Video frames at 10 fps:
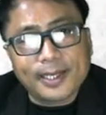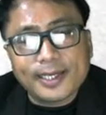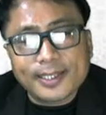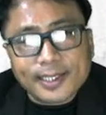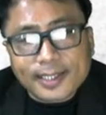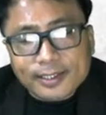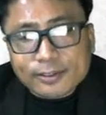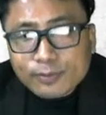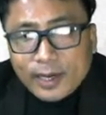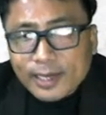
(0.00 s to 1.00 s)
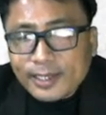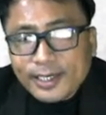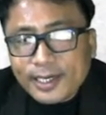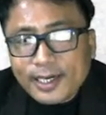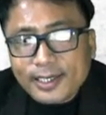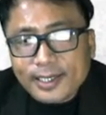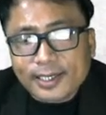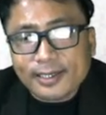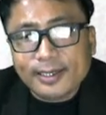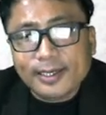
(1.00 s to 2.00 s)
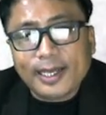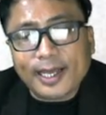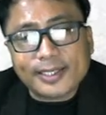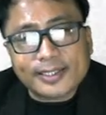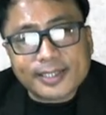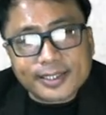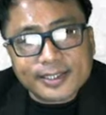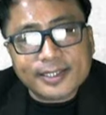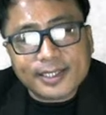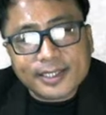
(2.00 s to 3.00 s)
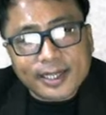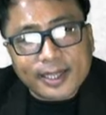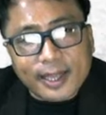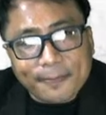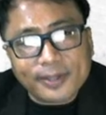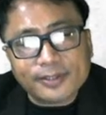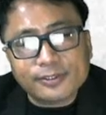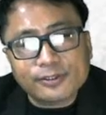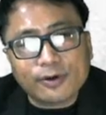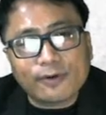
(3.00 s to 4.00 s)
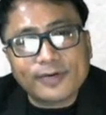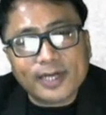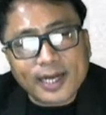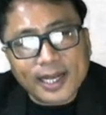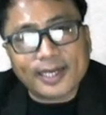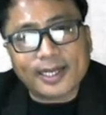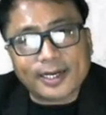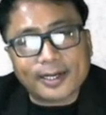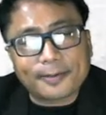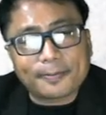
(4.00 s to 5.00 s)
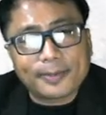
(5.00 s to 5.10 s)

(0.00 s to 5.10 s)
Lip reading: That is one regarding a succession that happens over the land area.